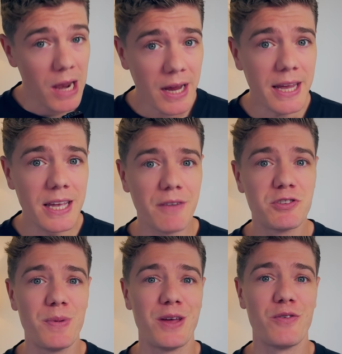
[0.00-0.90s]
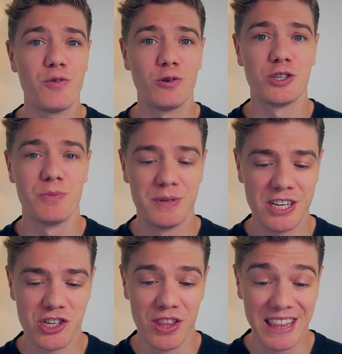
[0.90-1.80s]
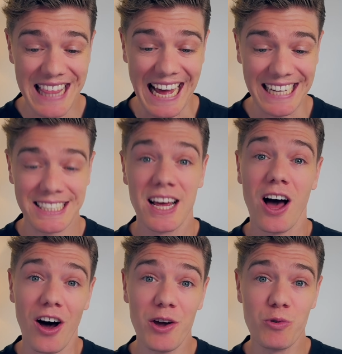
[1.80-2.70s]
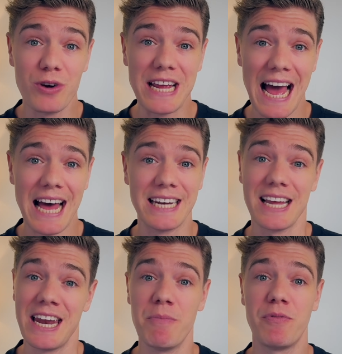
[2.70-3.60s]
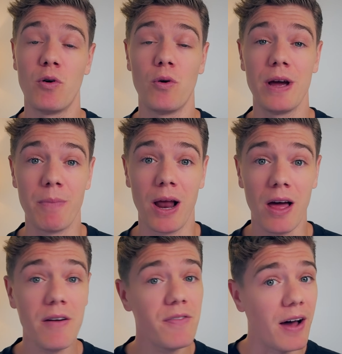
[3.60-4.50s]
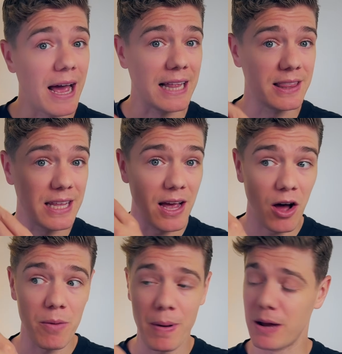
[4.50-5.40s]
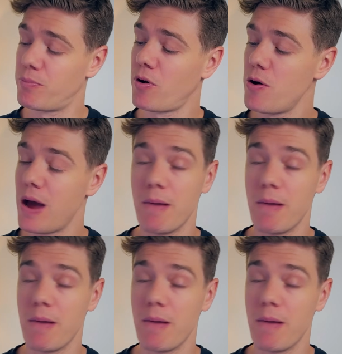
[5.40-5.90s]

lucky enough to be in the fortunate position that I already had an M4 in my life. I had the iPad Pro